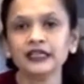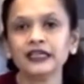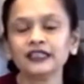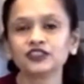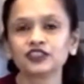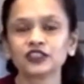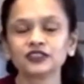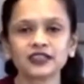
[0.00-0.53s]

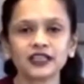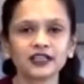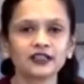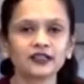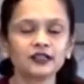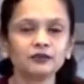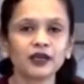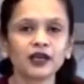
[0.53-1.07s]
It's just that
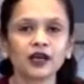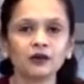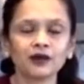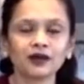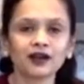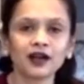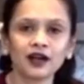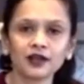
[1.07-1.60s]
it will become
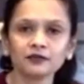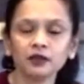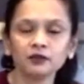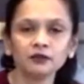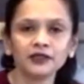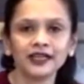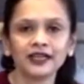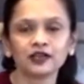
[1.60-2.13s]
a
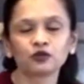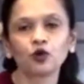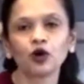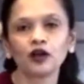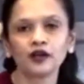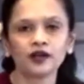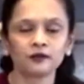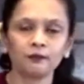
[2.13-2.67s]
cardamom date
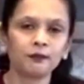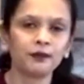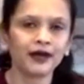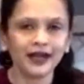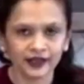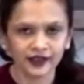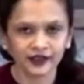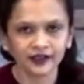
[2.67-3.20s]
walnut
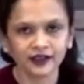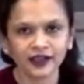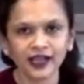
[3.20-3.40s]
bread